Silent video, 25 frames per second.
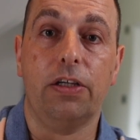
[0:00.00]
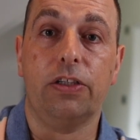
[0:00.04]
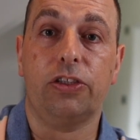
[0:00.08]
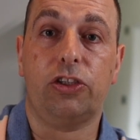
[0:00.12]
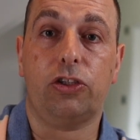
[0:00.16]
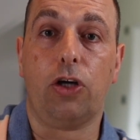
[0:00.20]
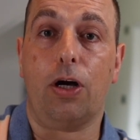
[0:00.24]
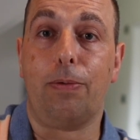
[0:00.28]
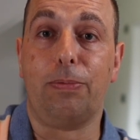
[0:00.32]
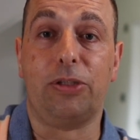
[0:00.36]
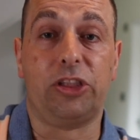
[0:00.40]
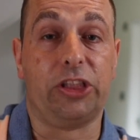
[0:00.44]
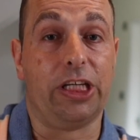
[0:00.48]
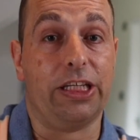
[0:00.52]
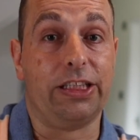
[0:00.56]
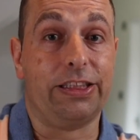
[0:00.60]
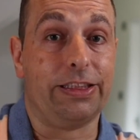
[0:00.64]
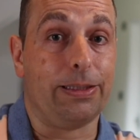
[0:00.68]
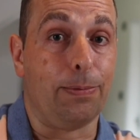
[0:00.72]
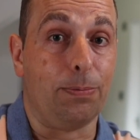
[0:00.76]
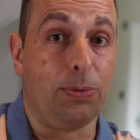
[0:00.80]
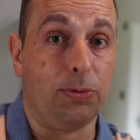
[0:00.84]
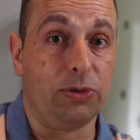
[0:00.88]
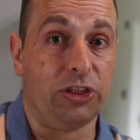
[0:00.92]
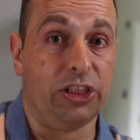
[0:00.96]
Time Machine's
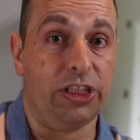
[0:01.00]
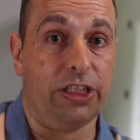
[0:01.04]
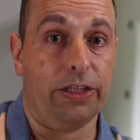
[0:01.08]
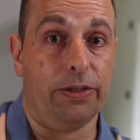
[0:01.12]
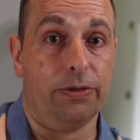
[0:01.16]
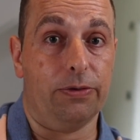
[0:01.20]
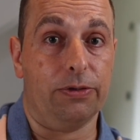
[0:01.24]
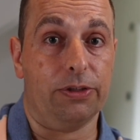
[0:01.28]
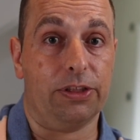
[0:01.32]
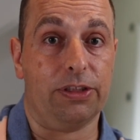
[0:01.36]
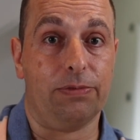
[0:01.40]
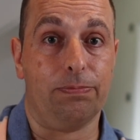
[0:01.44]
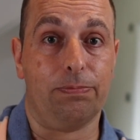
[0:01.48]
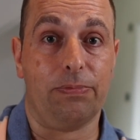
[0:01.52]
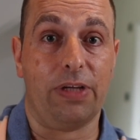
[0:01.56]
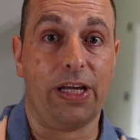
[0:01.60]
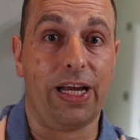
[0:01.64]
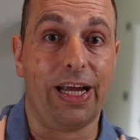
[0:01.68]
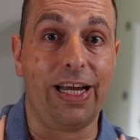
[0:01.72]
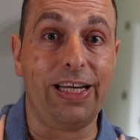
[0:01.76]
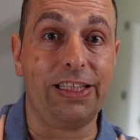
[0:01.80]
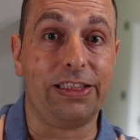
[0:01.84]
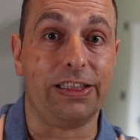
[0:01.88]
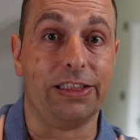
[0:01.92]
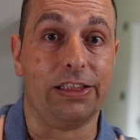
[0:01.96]
simple to use,
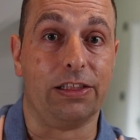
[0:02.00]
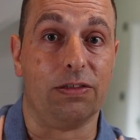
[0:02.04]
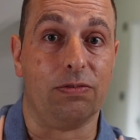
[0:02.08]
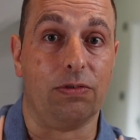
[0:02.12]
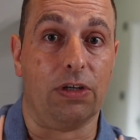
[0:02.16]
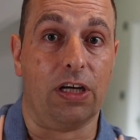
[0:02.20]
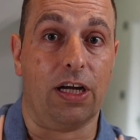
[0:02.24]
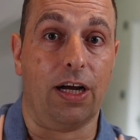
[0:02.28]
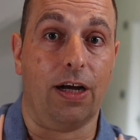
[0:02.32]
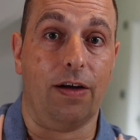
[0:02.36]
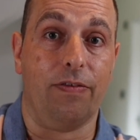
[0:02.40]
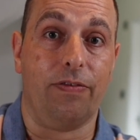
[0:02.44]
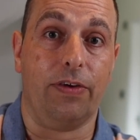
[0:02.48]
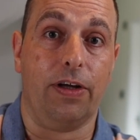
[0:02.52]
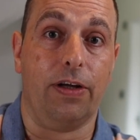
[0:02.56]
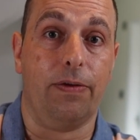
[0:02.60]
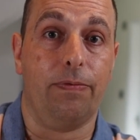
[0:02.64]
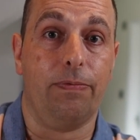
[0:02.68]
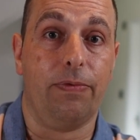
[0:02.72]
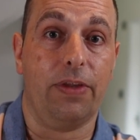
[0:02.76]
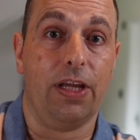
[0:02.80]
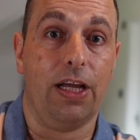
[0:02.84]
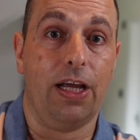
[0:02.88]
easy to recover,